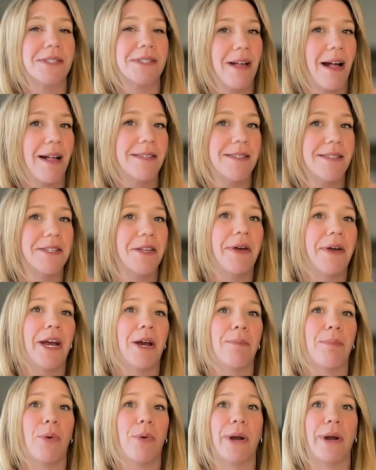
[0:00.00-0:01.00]
Scottsdale
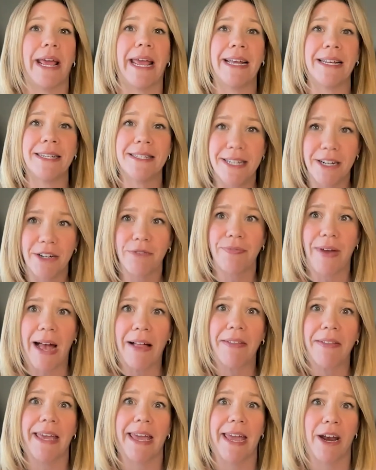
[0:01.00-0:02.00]
Airport, and Deer
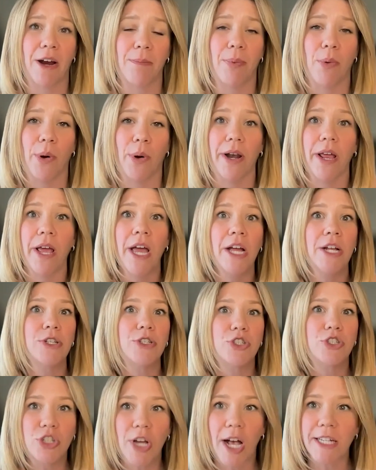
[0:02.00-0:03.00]
Valley Airport
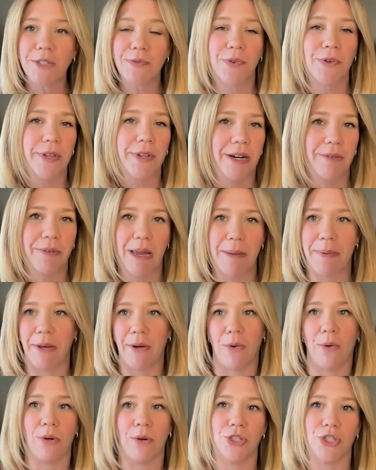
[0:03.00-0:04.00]
just for the
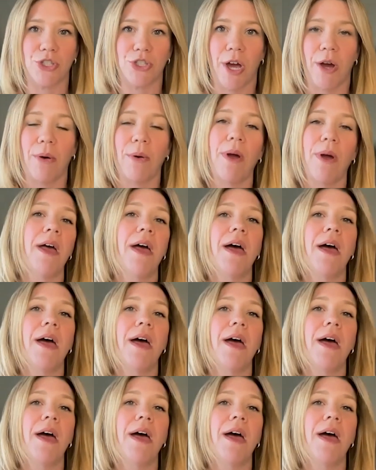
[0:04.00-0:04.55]
Arabian Horse Show.